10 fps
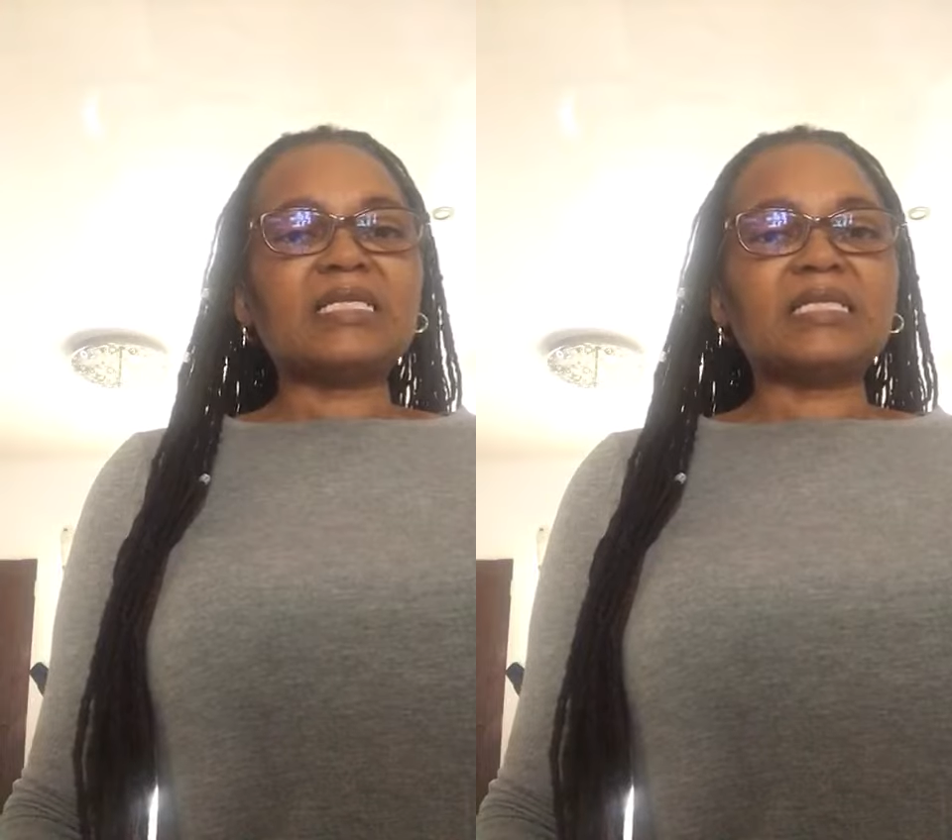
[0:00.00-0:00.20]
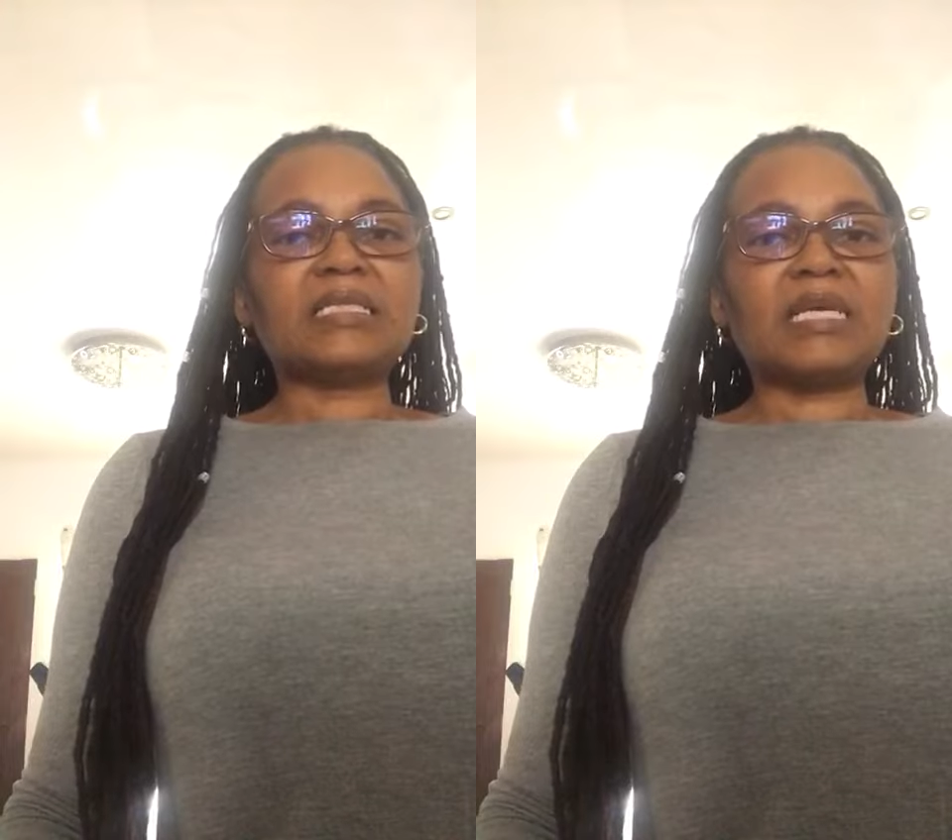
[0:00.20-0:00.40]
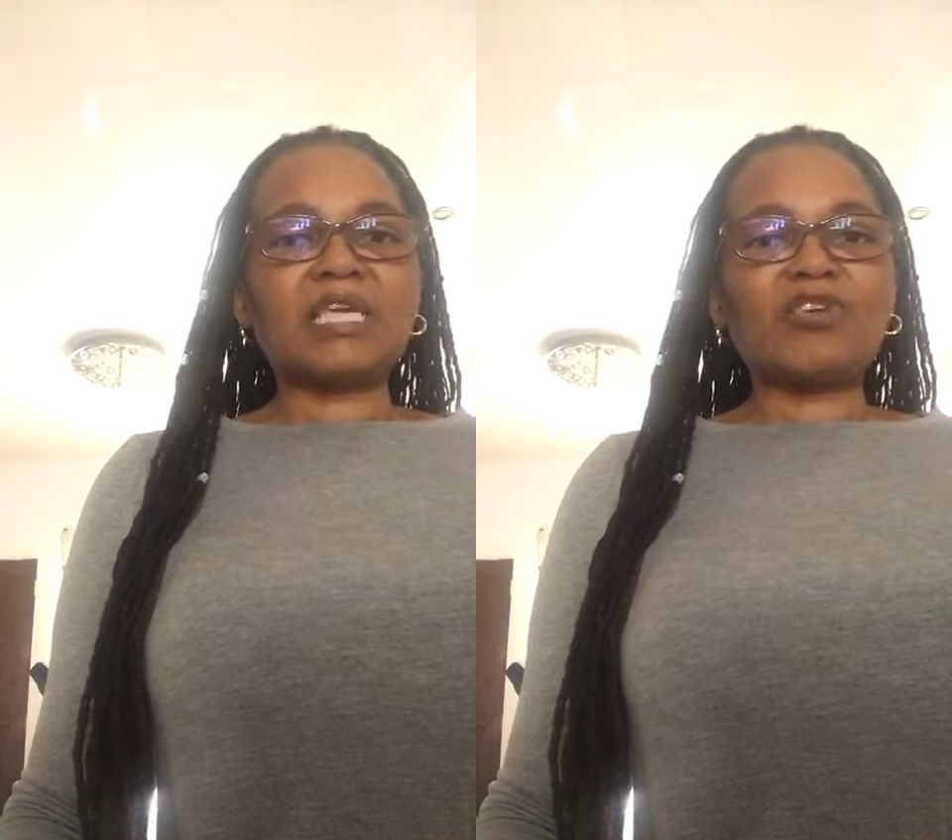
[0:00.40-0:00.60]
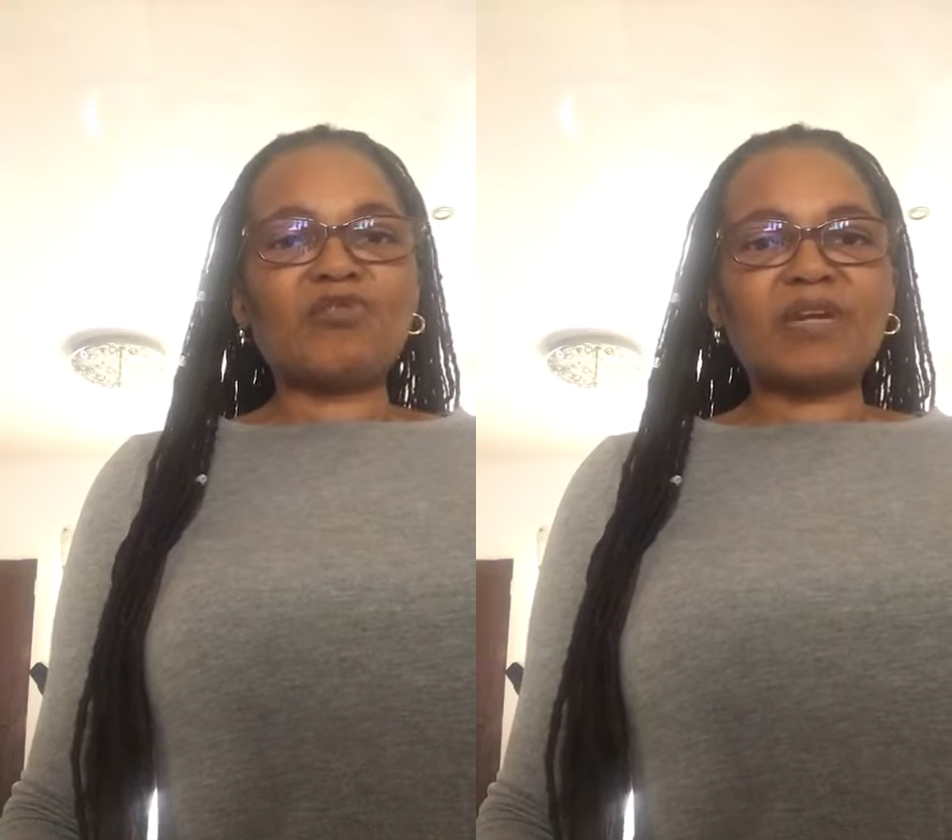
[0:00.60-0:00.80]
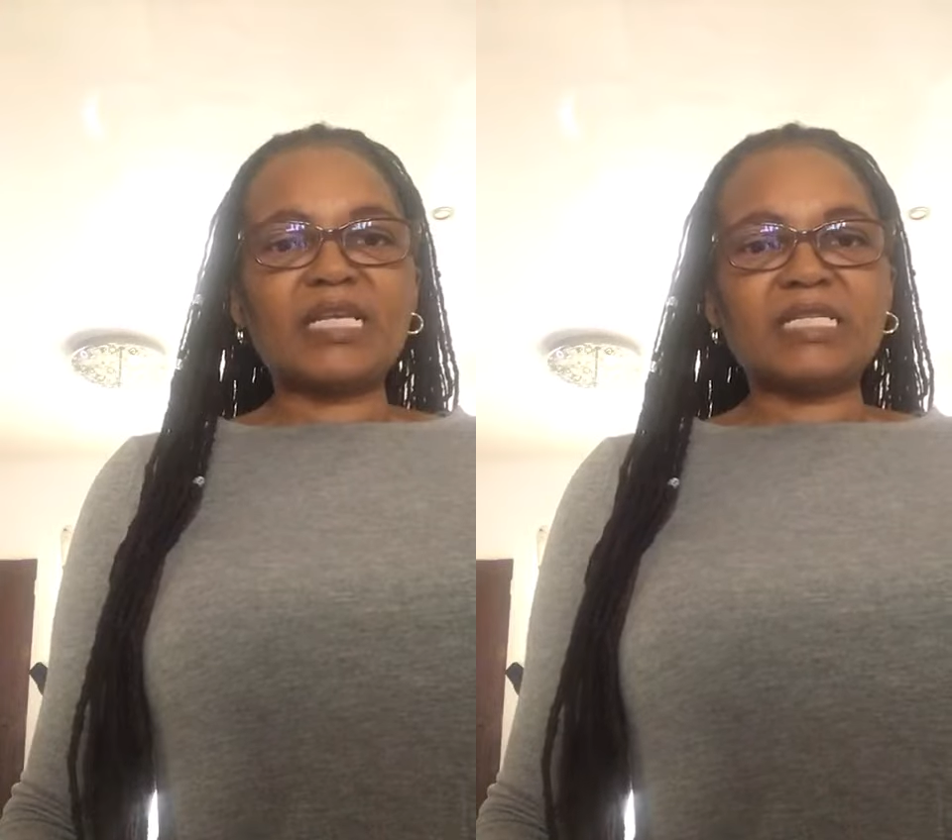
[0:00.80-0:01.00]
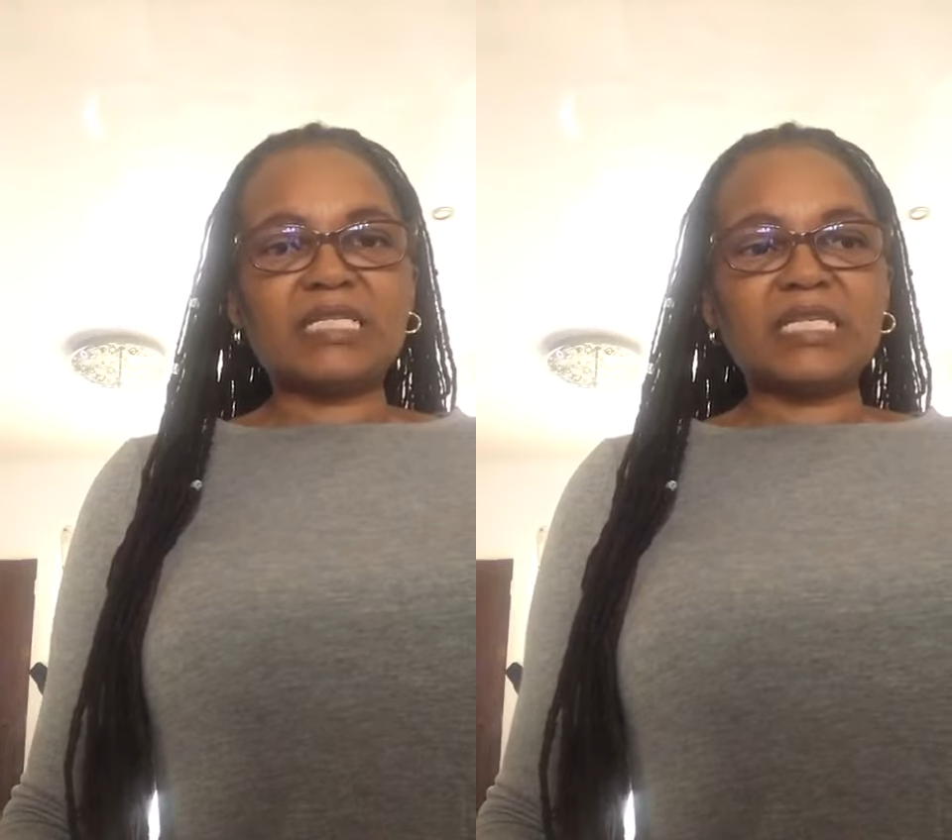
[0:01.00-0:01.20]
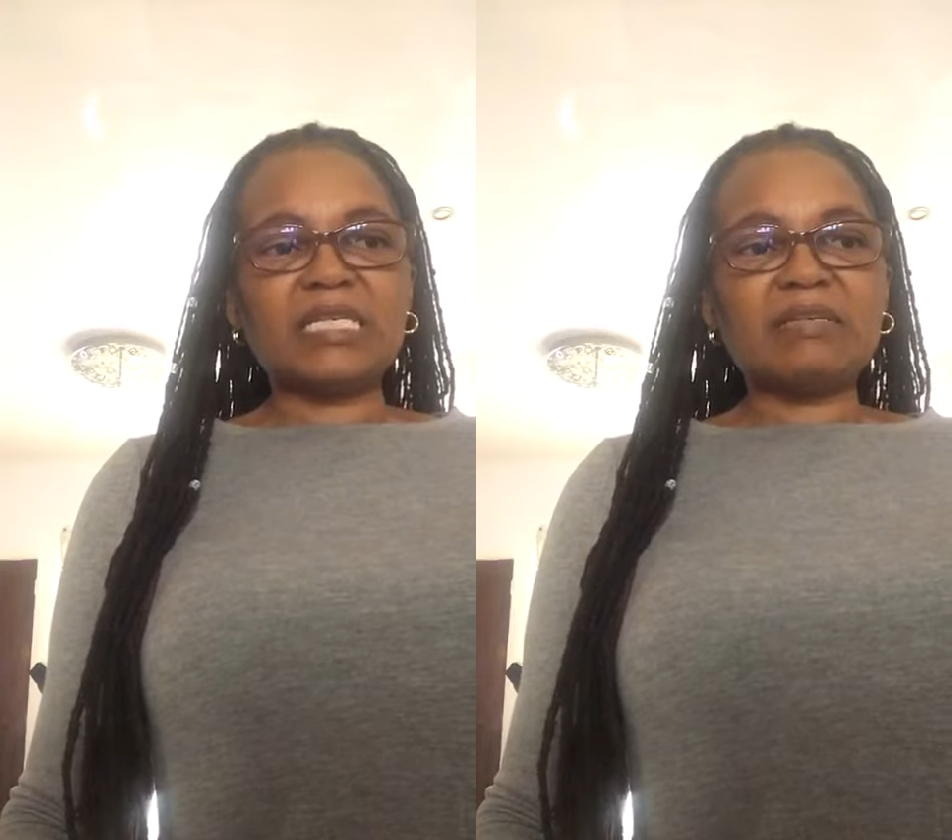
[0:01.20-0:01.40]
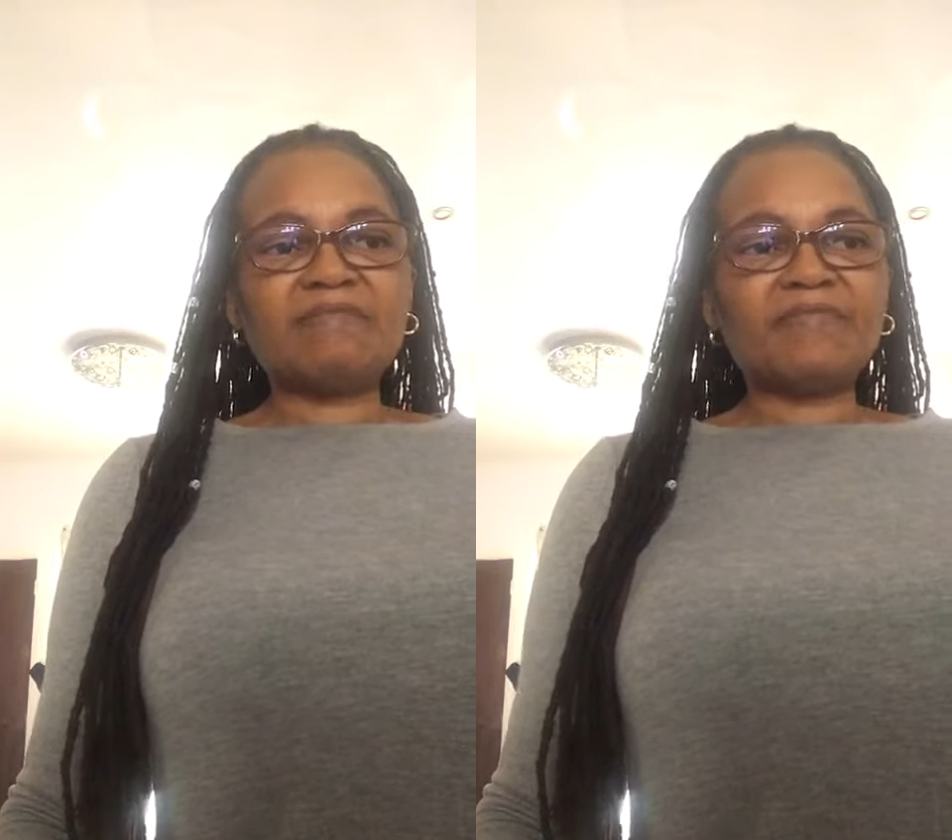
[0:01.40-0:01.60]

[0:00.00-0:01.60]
security.